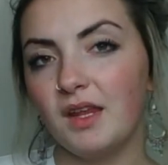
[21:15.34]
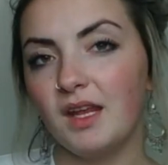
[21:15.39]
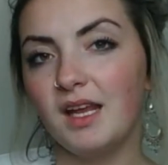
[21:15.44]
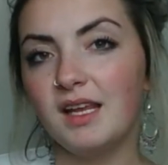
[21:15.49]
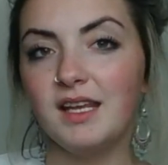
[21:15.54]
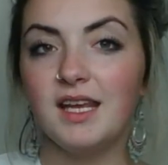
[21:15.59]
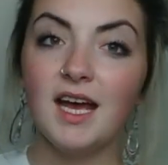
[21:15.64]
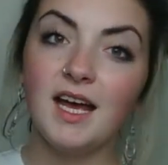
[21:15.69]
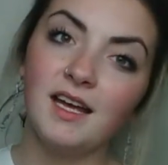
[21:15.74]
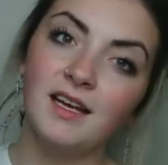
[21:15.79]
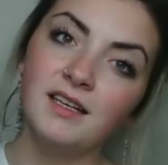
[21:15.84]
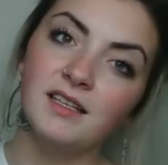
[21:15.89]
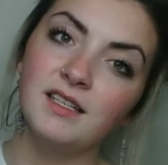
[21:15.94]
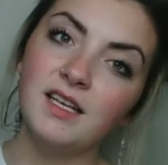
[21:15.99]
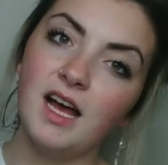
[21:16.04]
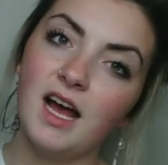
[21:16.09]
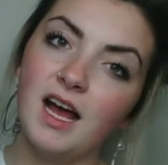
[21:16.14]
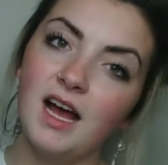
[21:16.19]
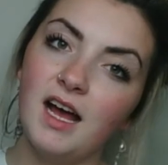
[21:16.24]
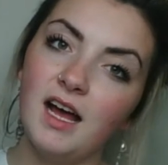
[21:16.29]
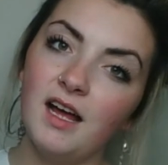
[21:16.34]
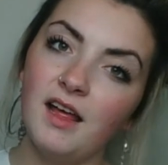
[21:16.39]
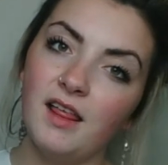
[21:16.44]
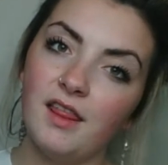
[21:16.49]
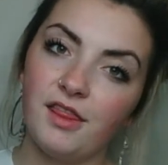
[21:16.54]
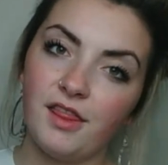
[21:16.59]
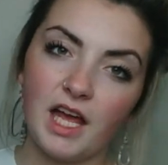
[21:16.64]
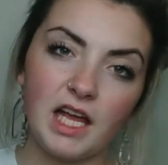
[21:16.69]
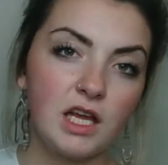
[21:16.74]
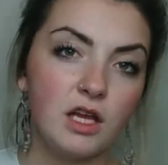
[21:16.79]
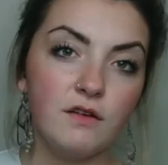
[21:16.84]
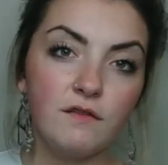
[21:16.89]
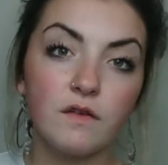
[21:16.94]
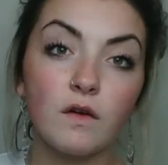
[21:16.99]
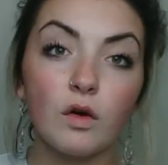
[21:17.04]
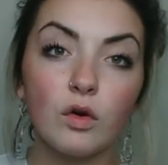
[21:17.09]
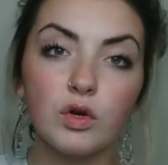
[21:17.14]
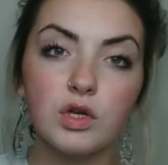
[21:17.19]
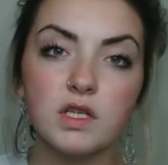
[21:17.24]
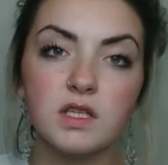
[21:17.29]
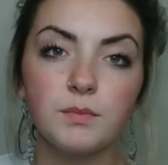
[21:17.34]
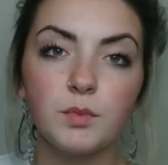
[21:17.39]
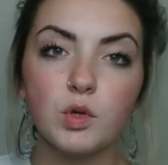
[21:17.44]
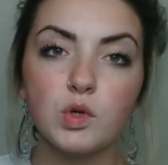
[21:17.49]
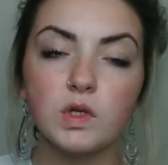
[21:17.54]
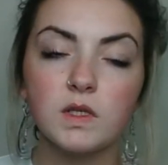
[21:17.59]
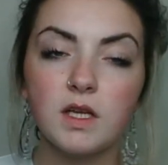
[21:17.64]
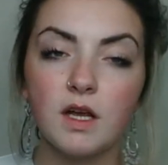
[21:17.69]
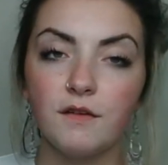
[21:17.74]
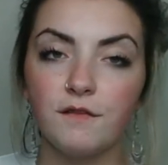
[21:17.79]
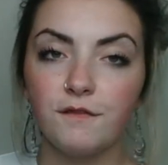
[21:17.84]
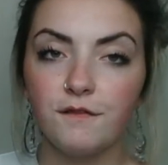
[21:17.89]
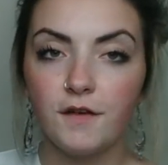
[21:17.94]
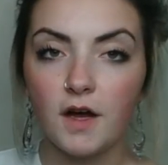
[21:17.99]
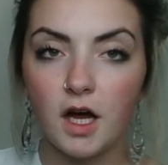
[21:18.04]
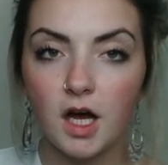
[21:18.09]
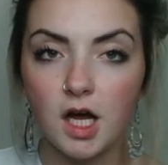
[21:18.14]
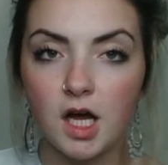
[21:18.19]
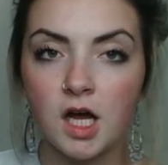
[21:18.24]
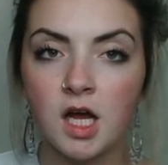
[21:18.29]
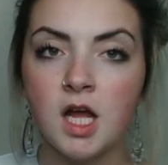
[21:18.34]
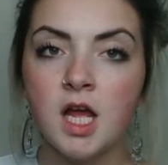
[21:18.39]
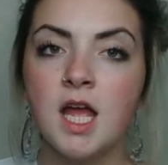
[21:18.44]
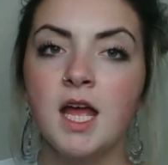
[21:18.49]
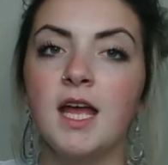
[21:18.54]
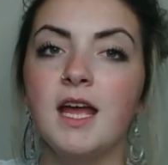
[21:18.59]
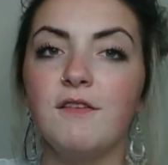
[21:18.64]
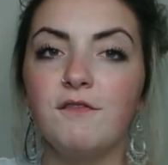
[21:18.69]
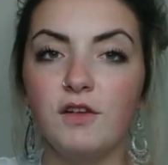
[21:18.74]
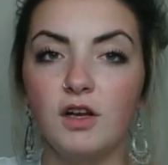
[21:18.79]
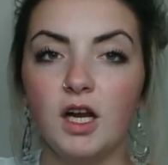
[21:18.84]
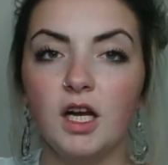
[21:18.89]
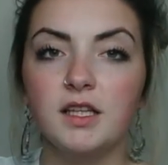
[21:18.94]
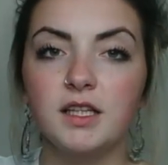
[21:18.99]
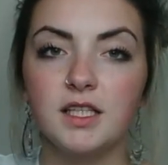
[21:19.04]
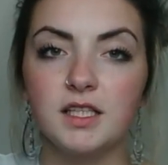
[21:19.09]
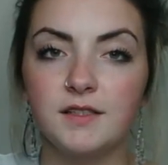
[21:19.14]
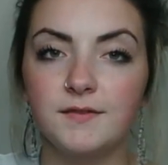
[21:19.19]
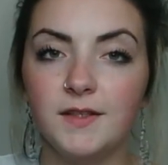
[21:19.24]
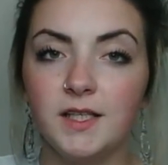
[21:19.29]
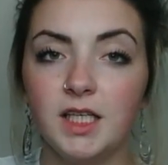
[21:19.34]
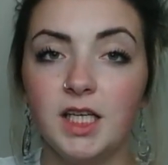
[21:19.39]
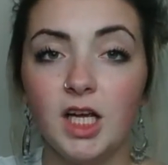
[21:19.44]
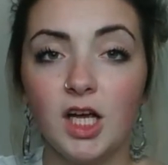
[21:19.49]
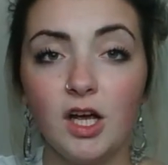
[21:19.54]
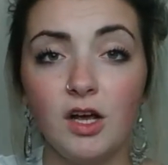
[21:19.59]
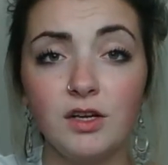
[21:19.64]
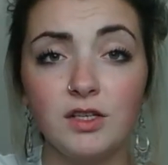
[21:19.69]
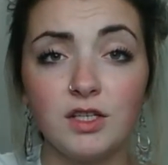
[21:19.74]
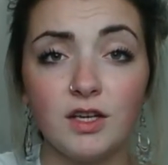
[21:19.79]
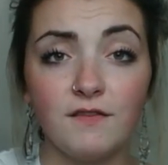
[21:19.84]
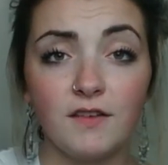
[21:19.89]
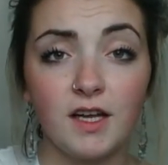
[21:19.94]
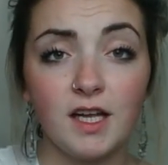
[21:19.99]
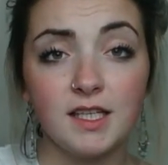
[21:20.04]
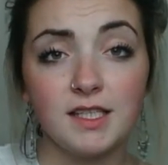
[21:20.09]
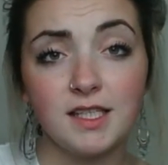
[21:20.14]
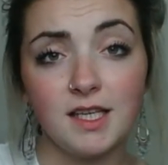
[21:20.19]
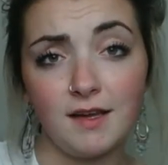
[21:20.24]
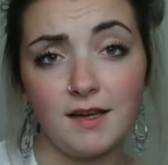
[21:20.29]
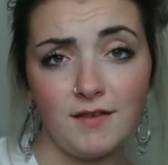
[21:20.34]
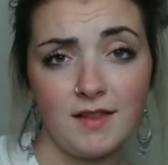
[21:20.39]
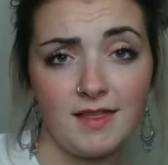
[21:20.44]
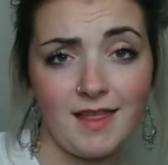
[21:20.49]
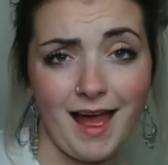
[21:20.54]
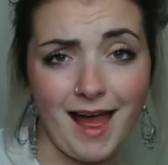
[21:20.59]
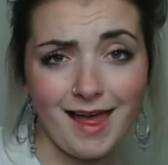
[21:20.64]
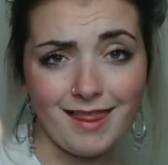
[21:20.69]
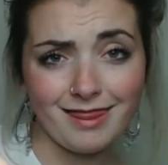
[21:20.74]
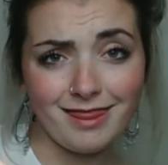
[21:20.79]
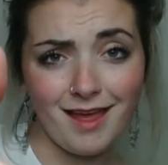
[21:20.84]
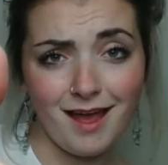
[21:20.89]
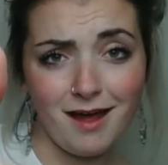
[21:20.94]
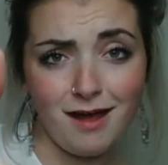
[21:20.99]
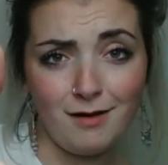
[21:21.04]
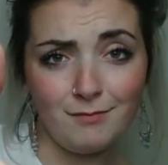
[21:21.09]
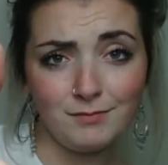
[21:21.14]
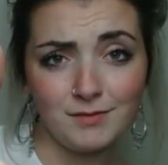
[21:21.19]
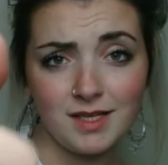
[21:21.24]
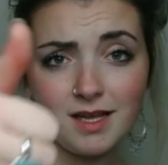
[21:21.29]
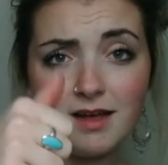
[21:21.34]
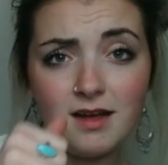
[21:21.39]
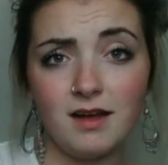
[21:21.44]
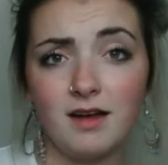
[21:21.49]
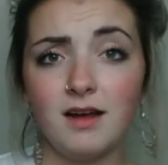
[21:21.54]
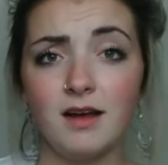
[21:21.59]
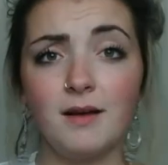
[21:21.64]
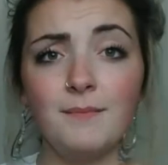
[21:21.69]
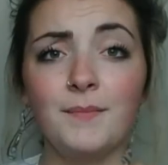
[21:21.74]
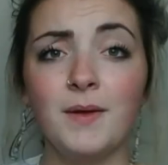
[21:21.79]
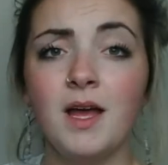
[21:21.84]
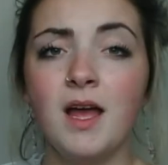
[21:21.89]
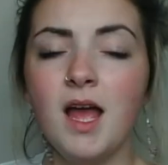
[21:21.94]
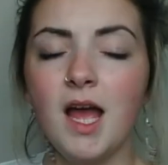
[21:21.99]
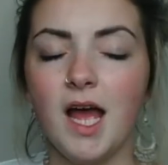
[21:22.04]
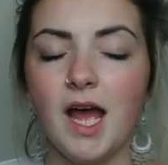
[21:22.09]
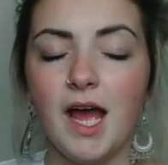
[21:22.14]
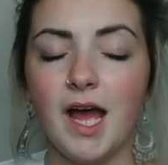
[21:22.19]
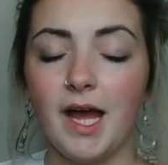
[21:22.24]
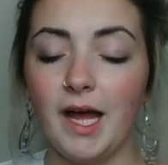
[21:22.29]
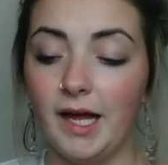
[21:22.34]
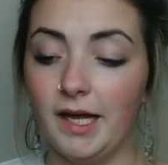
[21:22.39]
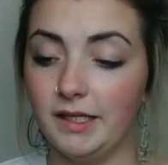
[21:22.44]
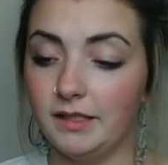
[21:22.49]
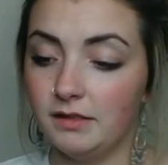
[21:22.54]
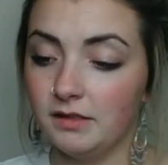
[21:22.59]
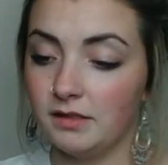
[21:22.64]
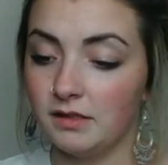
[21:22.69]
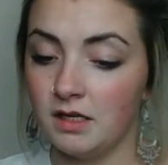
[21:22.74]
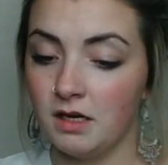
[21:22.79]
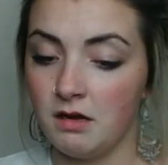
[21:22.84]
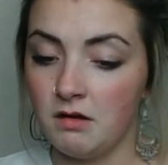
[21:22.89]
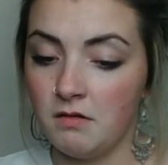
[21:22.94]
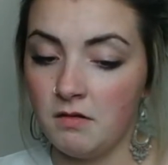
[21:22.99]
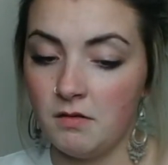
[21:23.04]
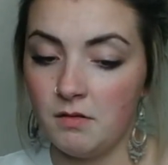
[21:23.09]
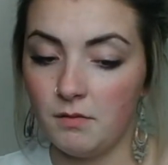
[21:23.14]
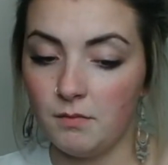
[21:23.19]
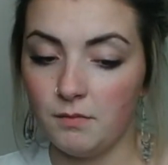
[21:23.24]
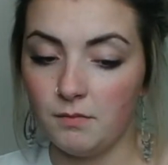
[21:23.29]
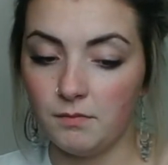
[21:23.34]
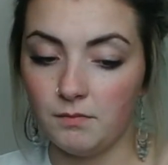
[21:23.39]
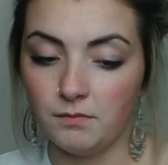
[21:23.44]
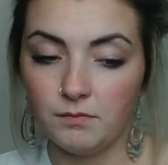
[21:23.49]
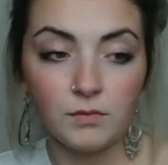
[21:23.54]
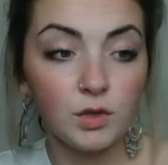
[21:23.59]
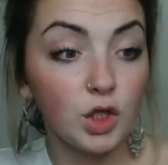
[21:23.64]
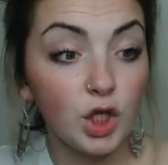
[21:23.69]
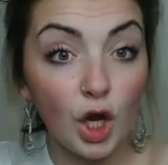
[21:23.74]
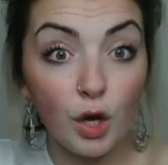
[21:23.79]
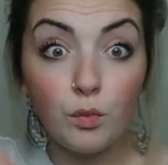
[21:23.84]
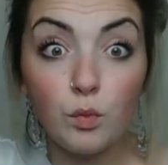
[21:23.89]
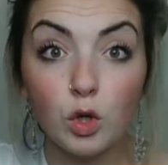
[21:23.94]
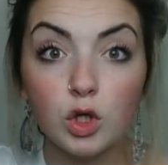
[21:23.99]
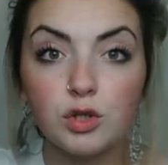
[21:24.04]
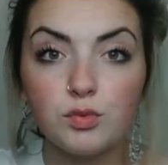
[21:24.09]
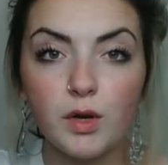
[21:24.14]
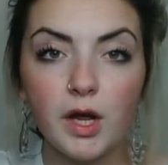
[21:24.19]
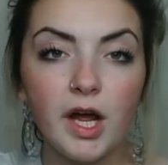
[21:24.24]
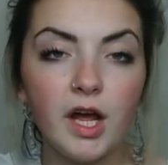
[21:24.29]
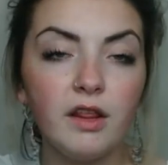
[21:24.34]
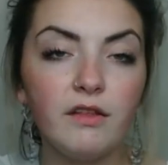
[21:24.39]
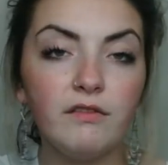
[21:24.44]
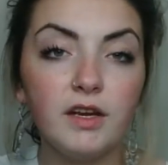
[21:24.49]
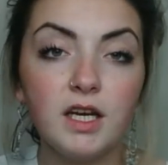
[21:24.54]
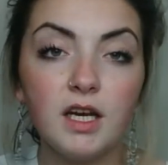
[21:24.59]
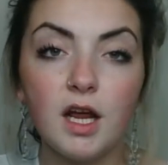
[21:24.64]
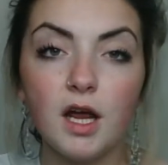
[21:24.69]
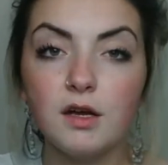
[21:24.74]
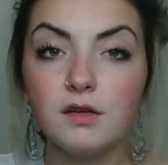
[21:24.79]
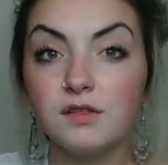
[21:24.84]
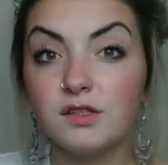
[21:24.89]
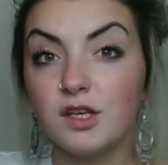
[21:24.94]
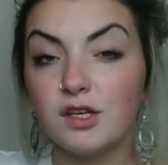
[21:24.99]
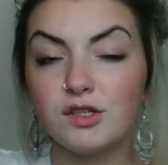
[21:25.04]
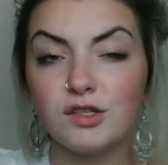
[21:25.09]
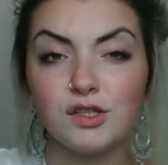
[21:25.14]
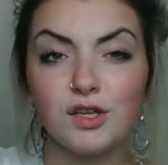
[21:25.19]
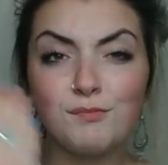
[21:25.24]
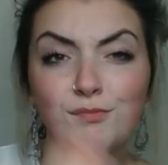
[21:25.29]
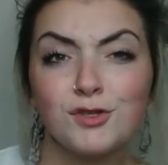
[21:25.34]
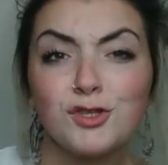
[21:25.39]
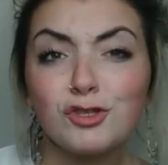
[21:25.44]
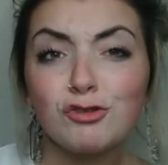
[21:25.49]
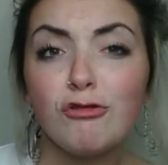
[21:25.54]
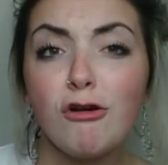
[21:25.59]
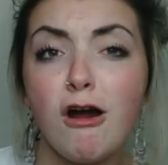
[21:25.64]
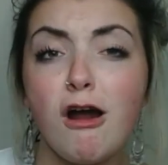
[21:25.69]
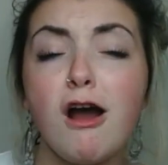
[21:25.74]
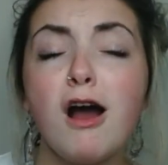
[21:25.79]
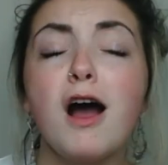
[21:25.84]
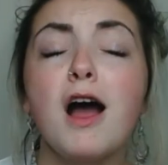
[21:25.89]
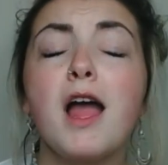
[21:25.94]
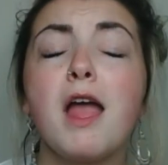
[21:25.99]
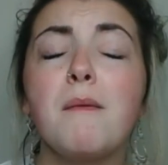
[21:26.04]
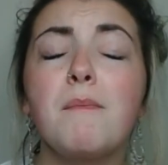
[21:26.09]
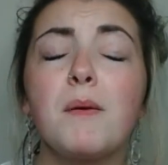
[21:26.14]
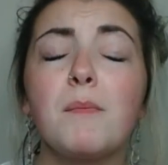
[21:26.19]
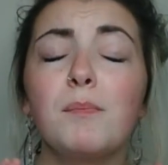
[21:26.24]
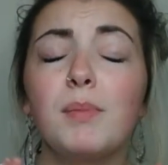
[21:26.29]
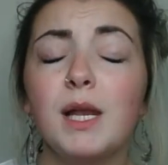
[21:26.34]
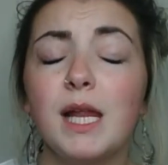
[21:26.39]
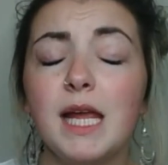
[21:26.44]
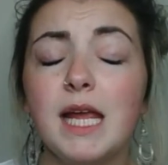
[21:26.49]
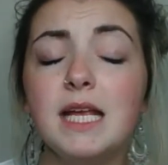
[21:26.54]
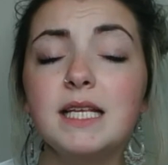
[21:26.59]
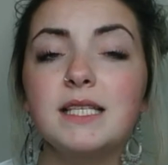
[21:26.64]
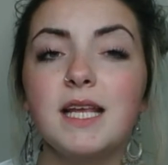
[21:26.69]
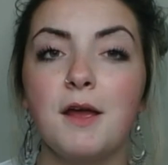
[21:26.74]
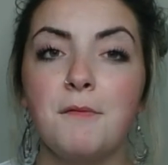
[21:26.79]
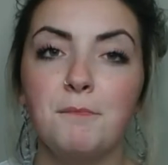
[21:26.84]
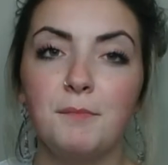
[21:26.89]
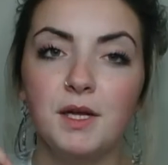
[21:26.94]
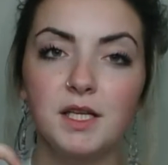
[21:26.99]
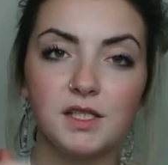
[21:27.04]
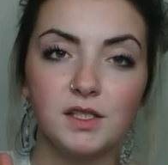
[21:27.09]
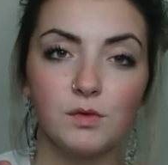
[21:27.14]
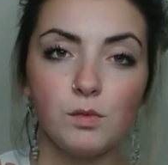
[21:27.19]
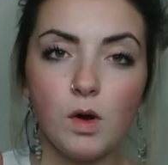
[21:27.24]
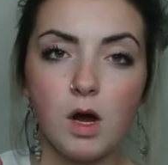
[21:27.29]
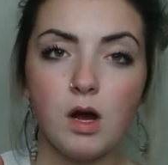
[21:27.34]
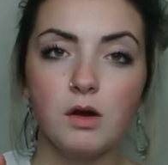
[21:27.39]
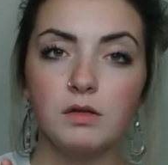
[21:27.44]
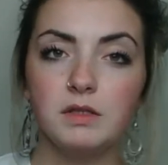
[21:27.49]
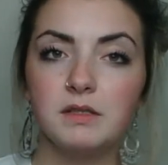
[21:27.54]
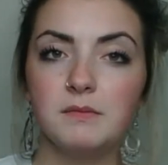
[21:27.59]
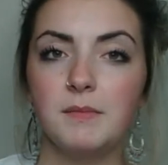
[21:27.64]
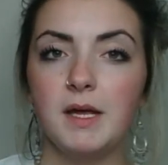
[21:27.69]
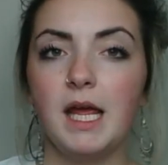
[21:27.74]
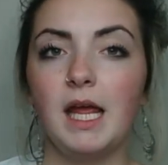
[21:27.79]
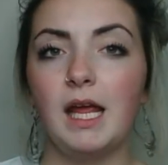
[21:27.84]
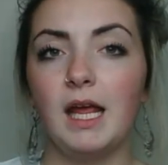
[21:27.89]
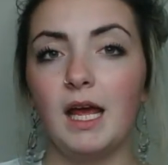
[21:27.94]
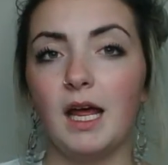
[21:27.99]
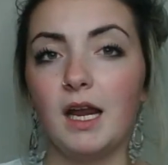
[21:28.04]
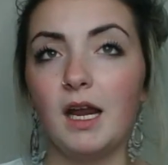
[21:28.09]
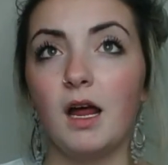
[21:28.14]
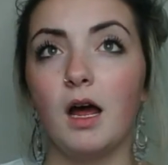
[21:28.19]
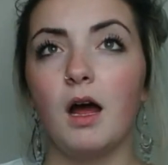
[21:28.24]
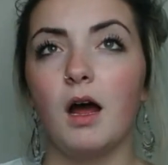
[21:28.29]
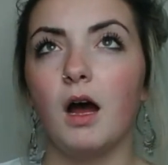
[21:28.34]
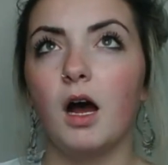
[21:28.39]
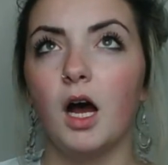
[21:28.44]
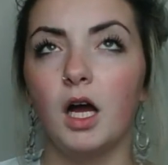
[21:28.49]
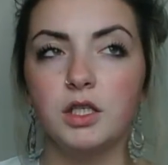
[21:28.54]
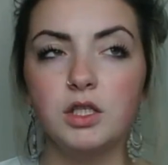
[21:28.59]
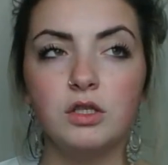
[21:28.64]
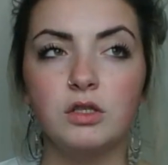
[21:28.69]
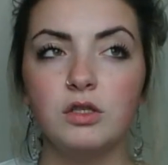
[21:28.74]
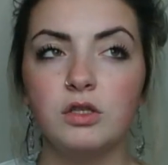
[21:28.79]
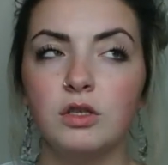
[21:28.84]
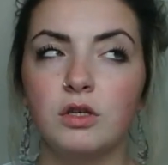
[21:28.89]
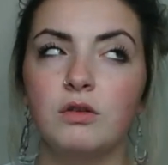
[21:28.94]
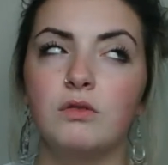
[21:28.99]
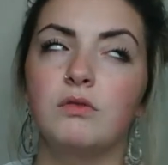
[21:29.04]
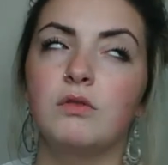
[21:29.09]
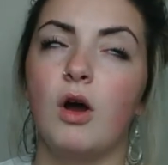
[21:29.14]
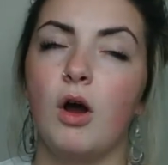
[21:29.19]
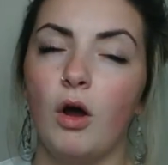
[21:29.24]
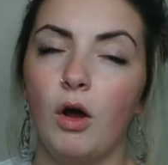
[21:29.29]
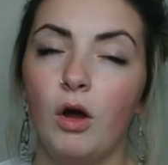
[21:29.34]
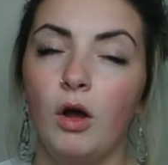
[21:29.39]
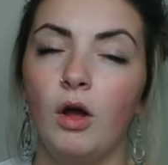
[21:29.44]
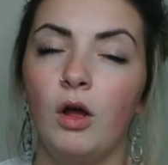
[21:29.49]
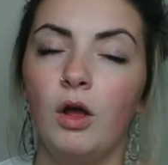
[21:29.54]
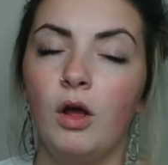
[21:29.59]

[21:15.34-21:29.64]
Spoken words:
Yeah. Thank you for all your support so far. If you like this video, don't forget to give it that thumbs up and go and watch my other videos. Subscribe, please. It means the world to me, and I do not.